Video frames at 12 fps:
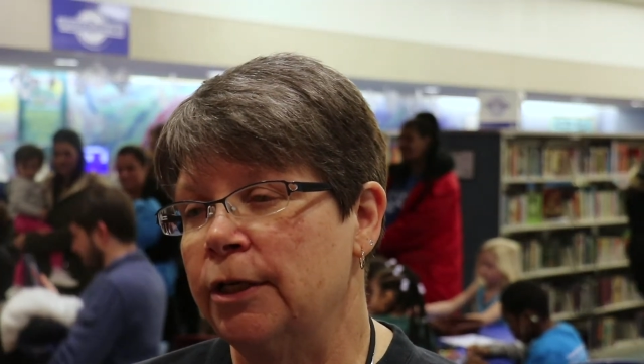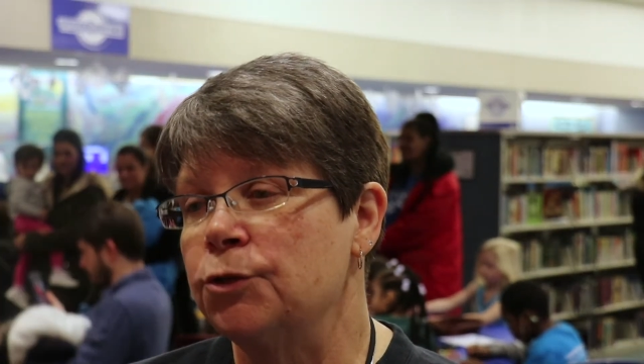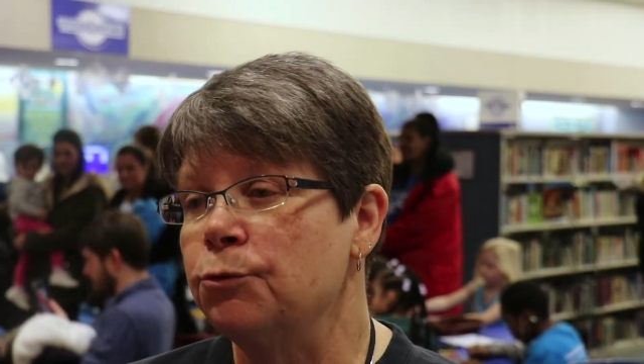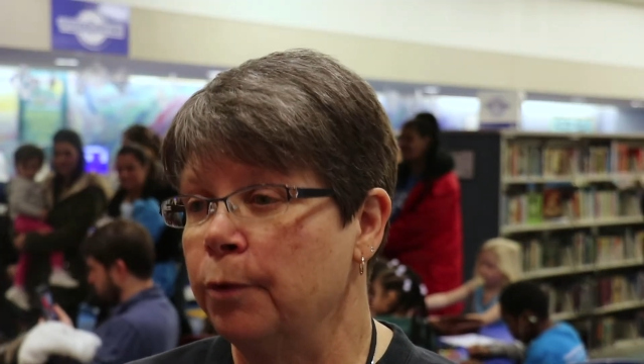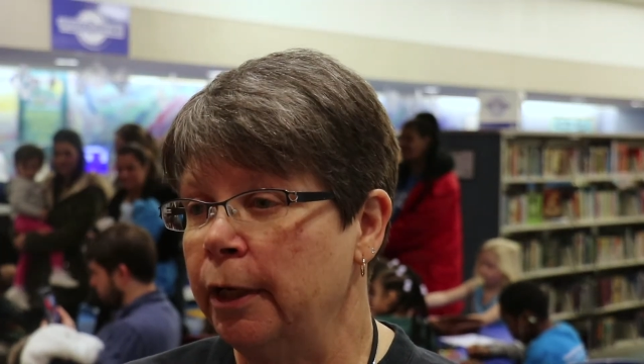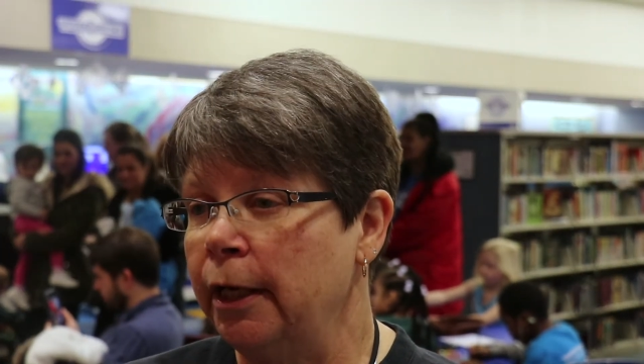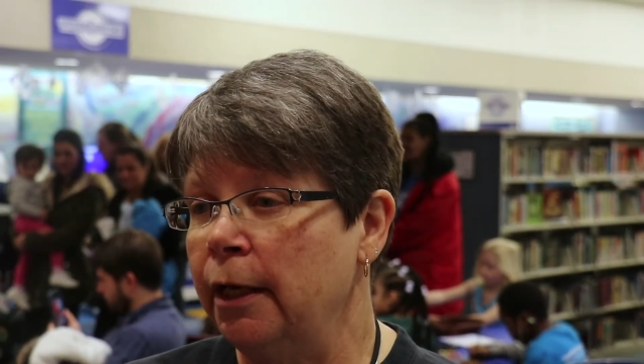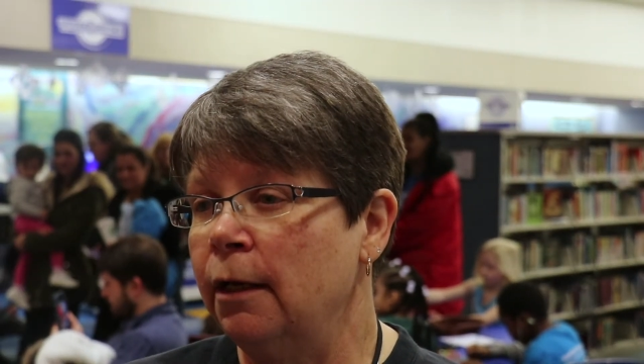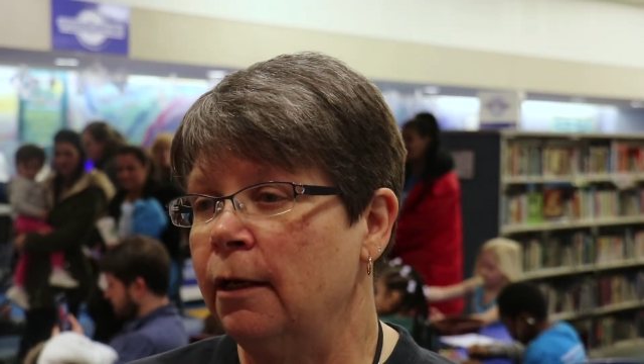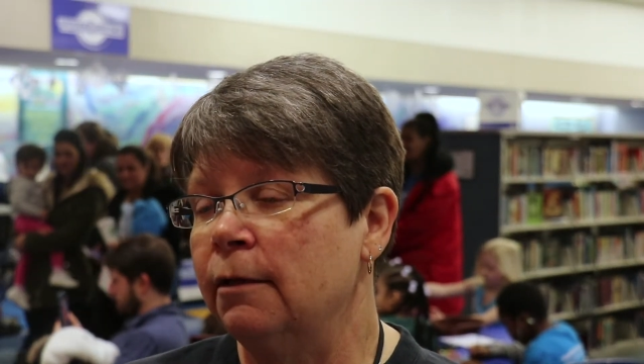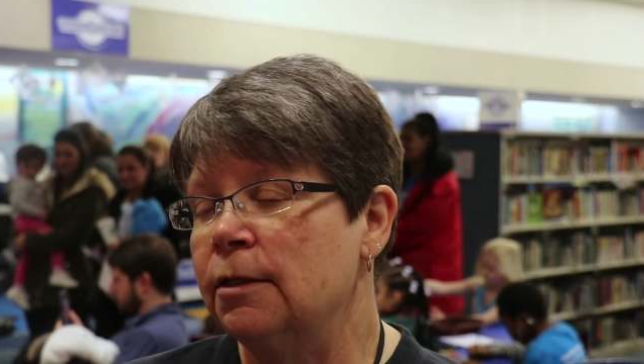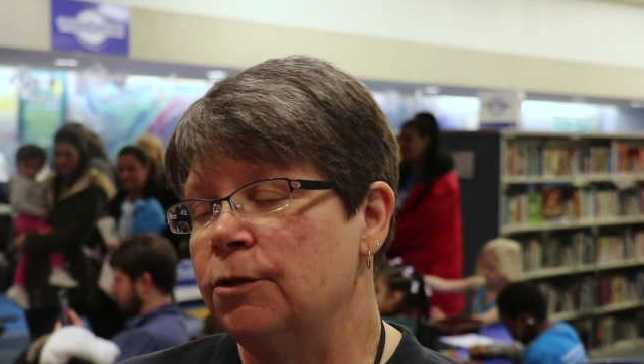is
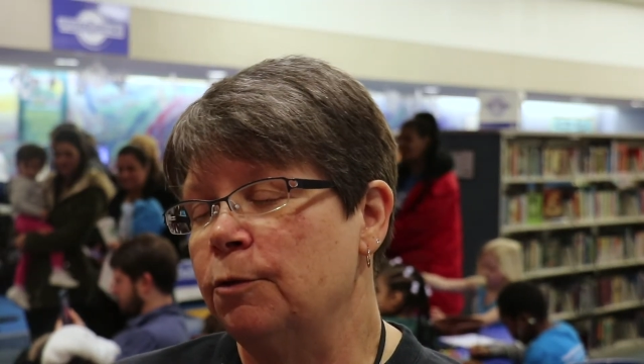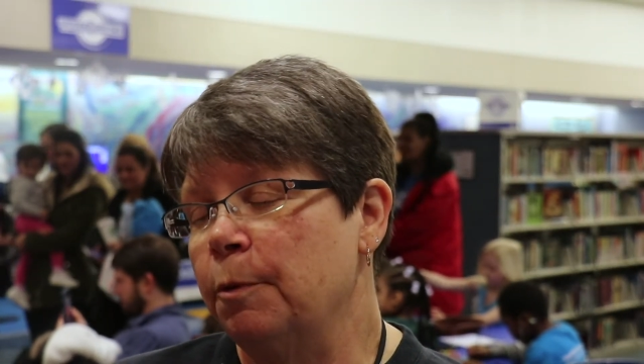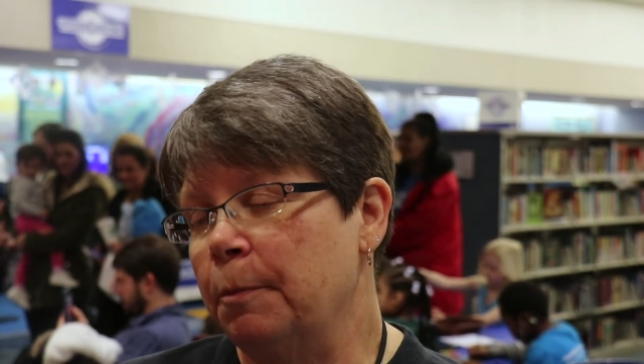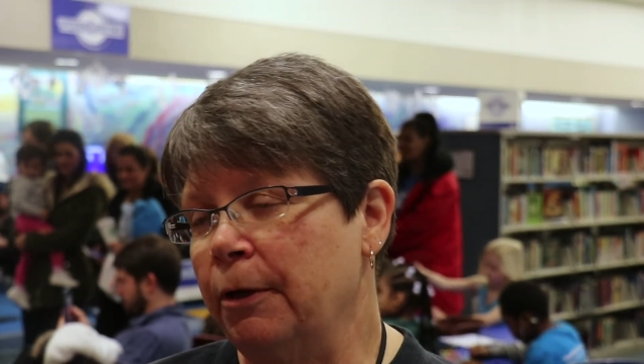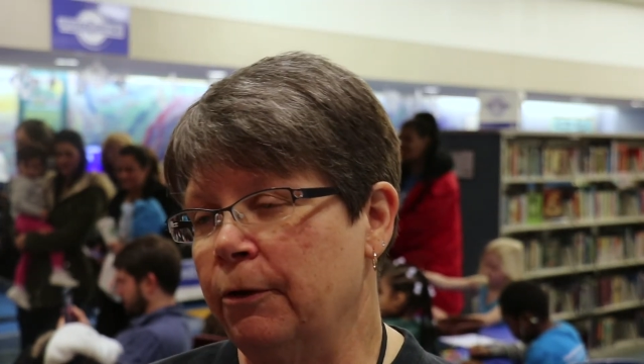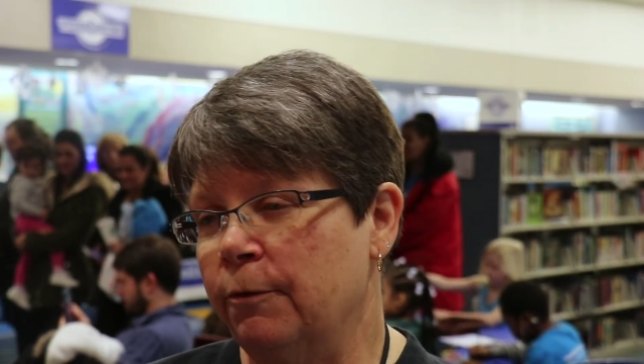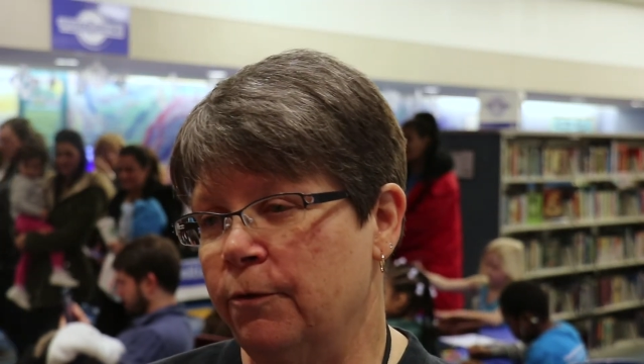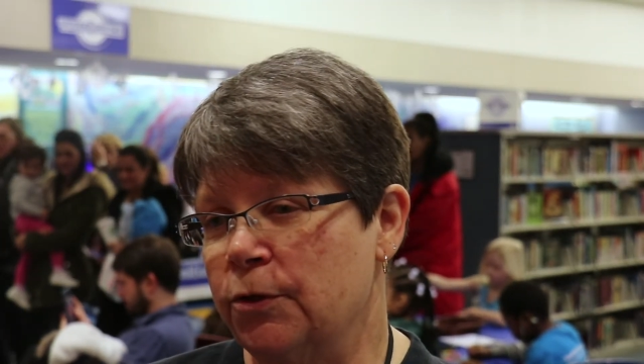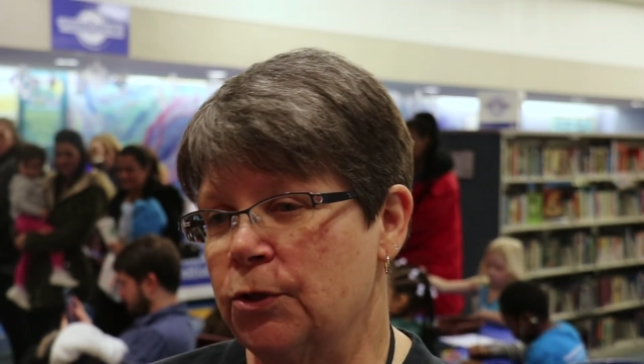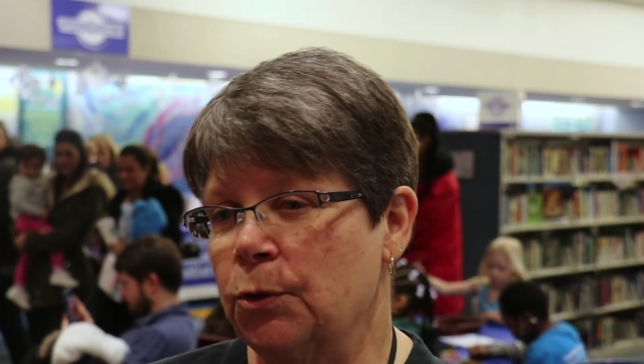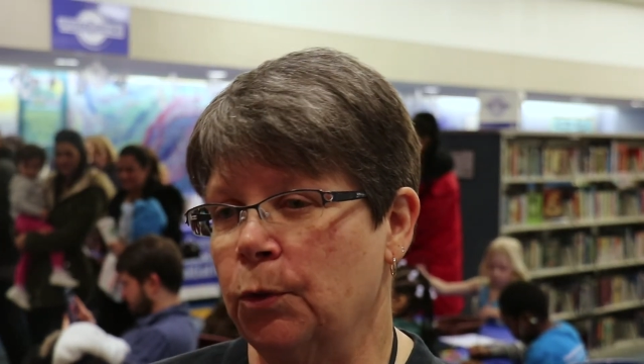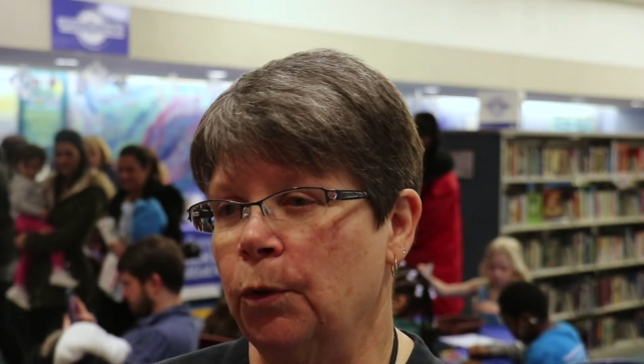read to prepare them
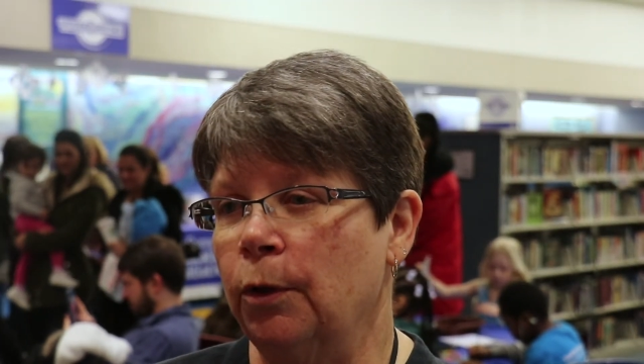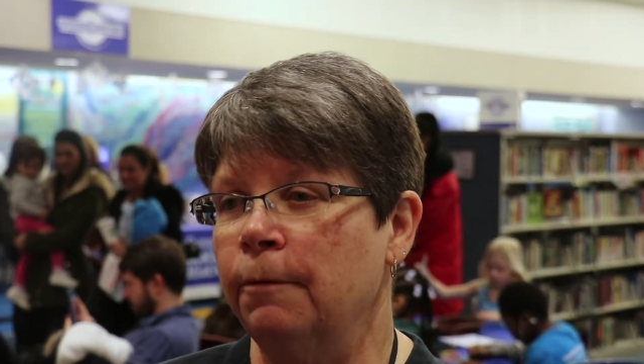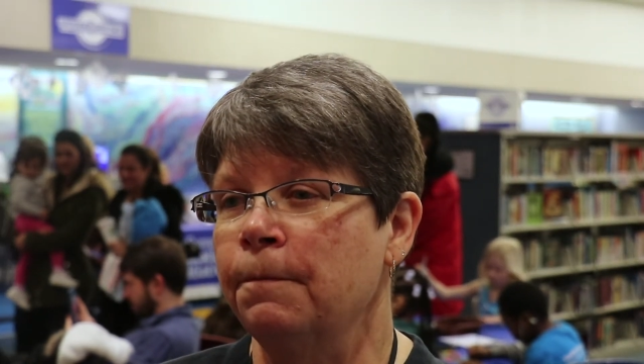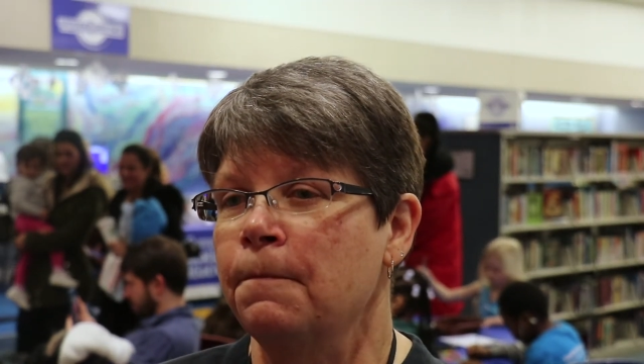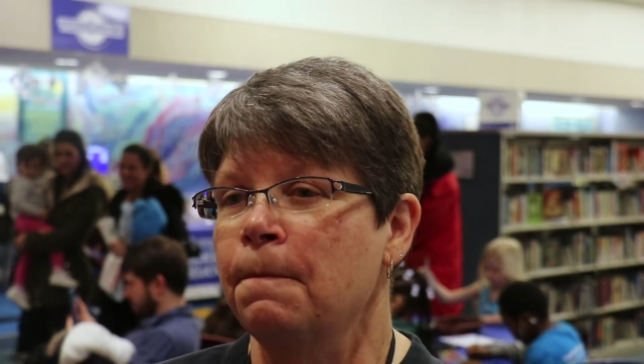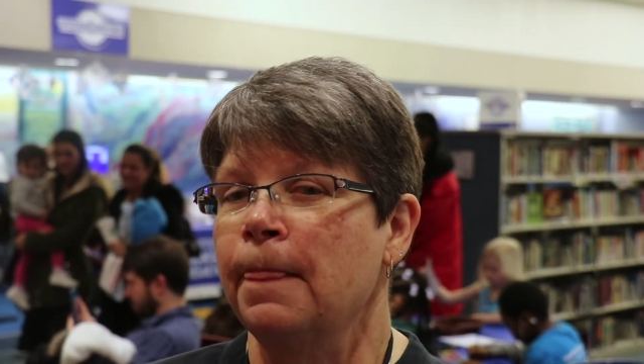for school.